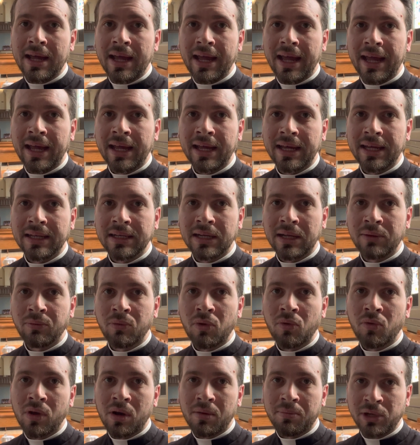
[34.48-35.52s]
And we
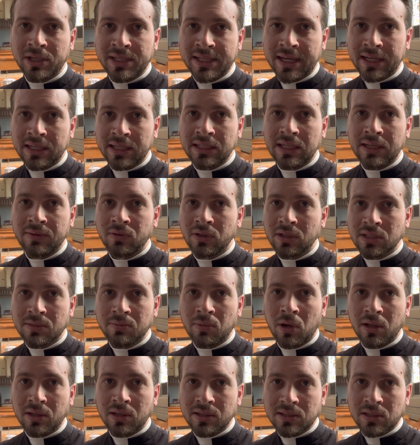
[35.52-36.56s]
want to protect even the
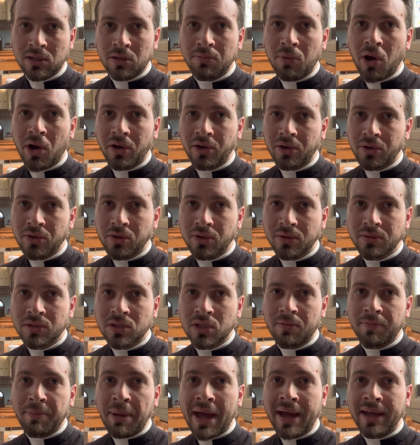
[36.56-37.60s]
smallest little particle. So
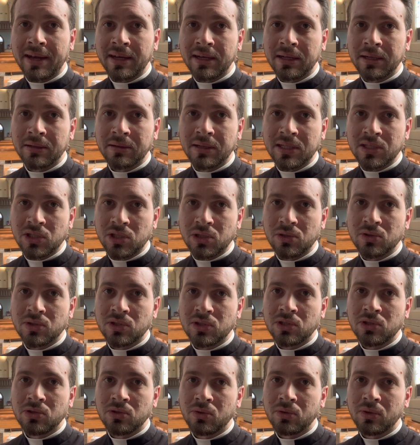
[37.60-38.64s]
the paten is
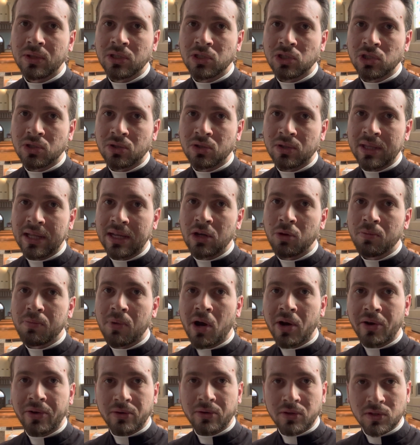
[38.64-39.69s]
used to ensure that no
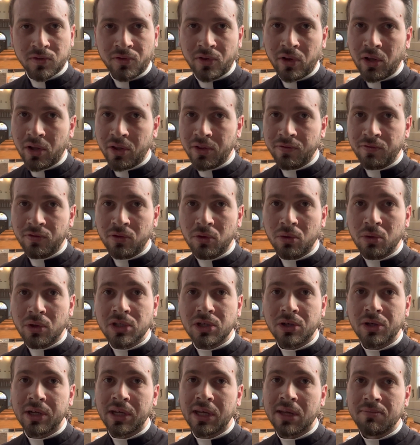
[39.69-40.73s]
particles fall on the floor
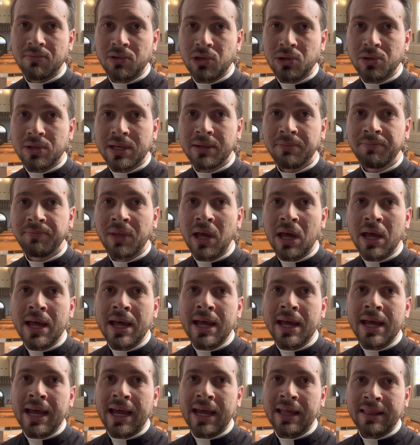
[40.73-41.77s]
during communion,
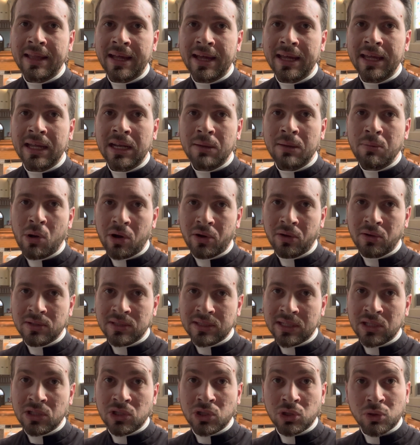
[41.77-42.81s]
and that any particles
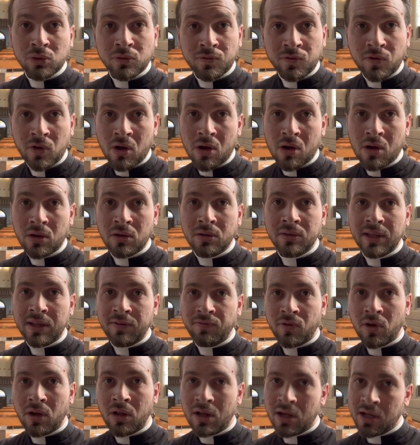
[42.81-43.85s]
that do fall, they
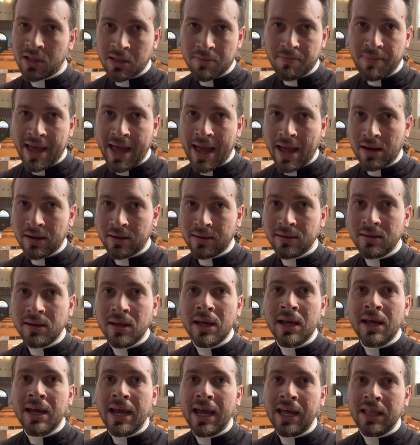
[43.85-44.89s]
fall on the paten,
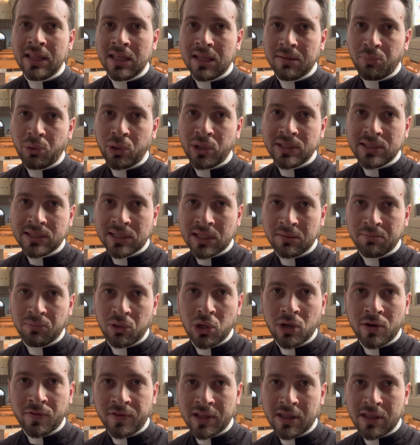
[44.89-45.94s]
and then the priest can
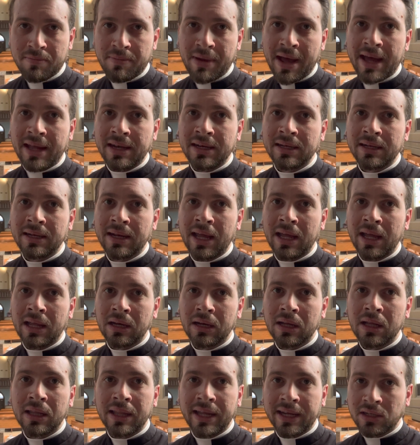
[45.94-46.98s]
purify the paten and
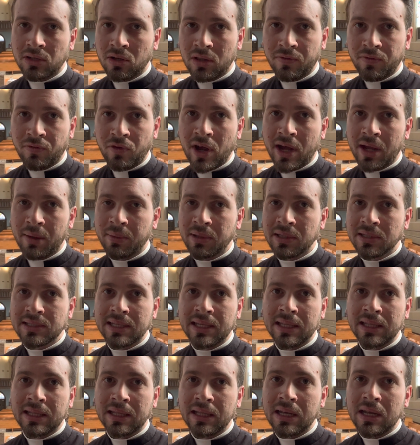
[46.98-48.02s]
collect all the fragments,
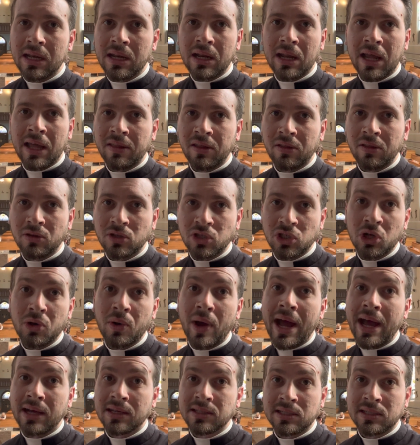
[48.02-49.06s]
and then there's no
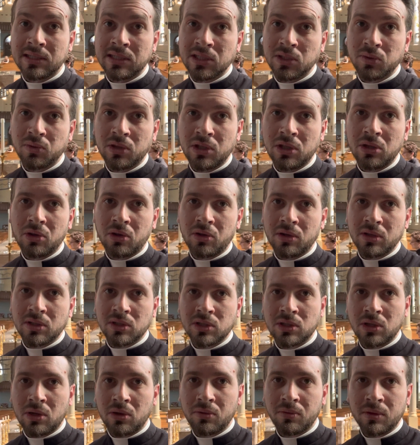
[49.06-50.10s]
accidents with the Eucharist.
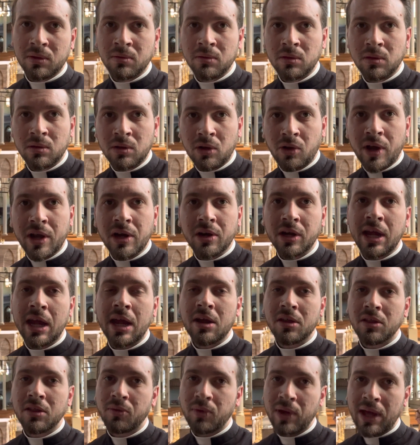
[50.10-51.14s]
So the greater
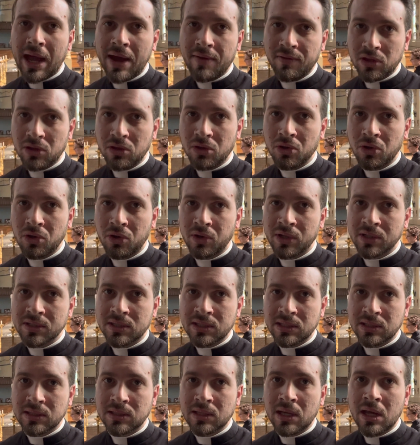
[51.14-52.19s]
care that we have with the Eucharist
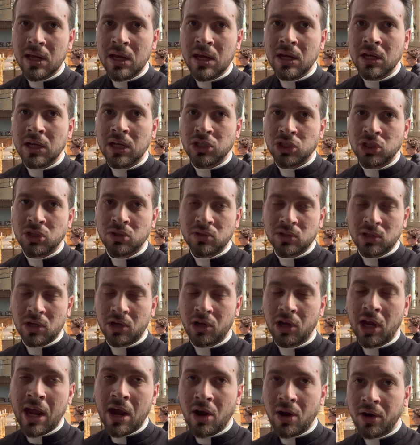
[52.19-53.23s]
is it shows our
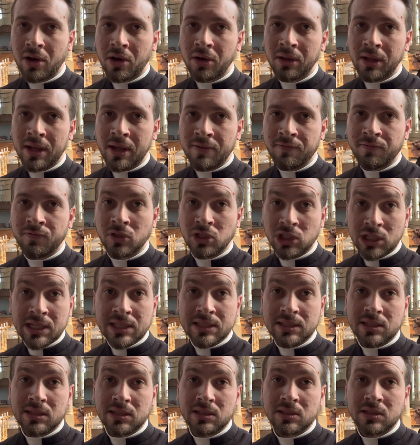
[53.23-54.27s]
care and our love for
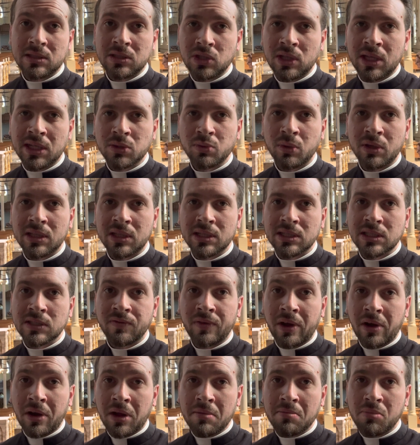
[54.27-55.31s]
Jesus, and so that's why this is
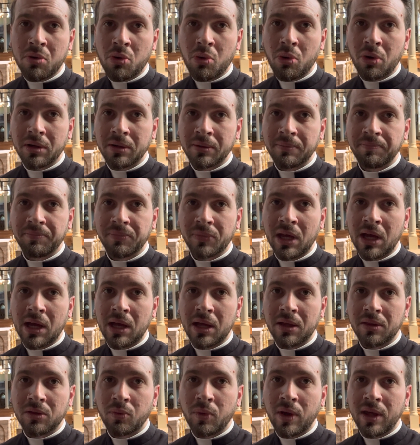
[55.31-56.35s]
very important,
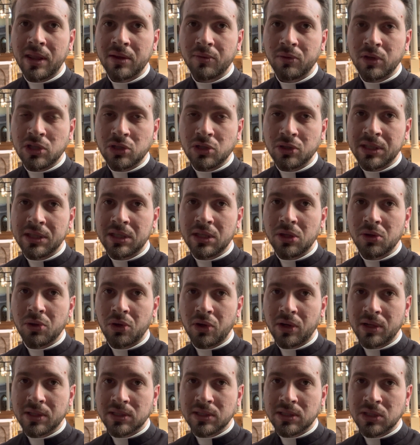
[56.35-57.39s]
the way that we treat the
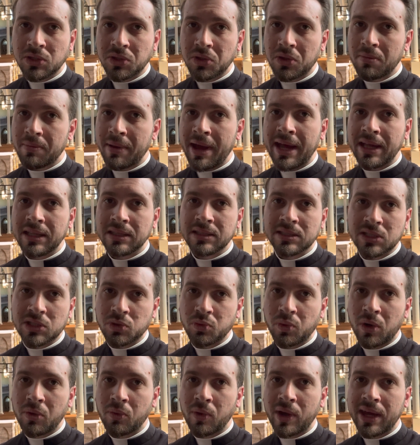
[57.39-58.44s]
Eucharist. And so the patens is
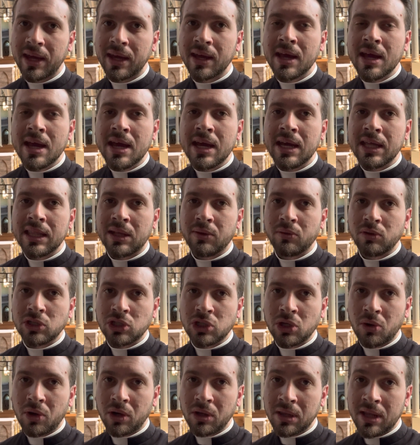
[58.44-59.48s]
one way that we
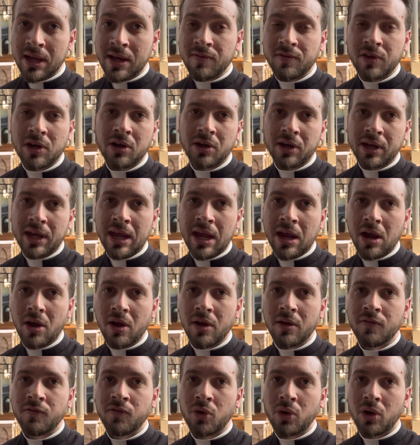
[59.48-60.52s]
show our love and our
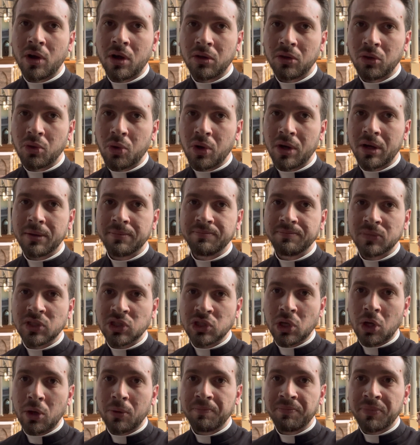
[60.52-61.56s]
care for our Lord.
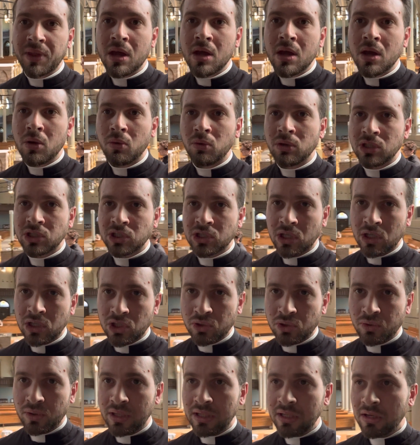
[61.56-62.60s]
So we're just going to
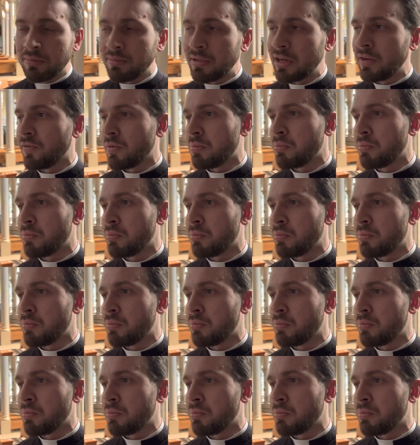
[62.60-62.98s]
do a little bit of